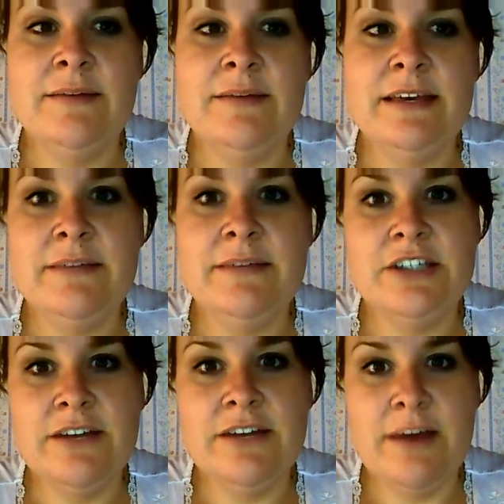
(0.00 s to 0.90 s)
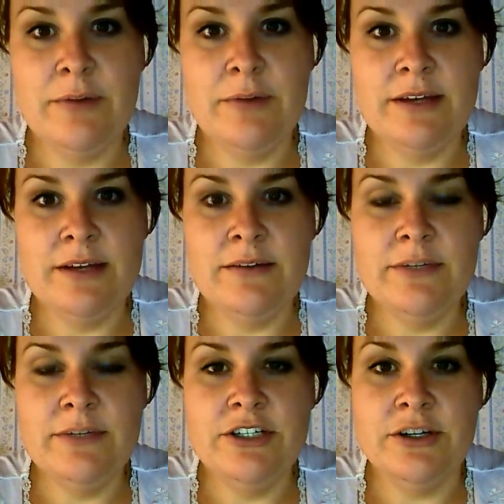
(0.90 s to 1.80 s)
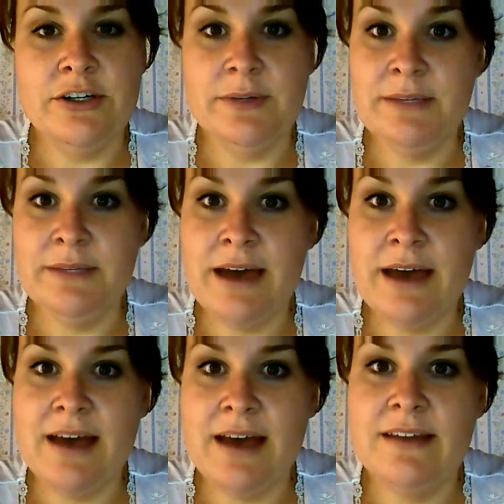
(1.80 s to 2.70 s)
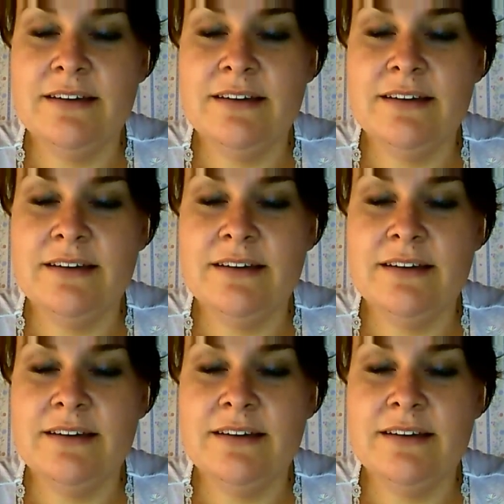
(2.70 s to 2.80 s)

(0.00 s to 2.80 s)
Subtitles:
They gave me a shot of heparin, which hurt really bad.